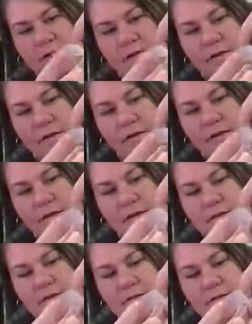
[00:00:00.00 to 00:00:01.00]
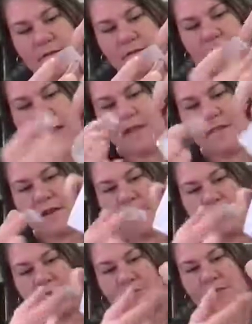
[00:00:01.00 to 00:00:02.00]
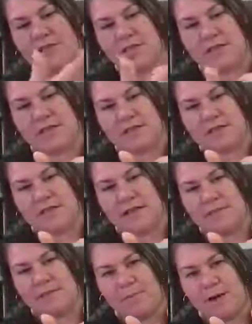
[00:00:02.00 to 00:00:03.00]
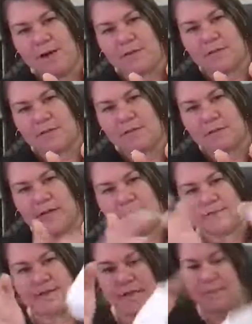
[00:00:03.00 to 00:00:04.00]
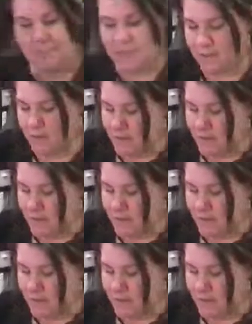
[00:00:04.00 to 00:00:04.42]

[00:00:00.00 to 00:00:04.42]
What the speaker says: like this, and then I'm going to reach inside the box and tape it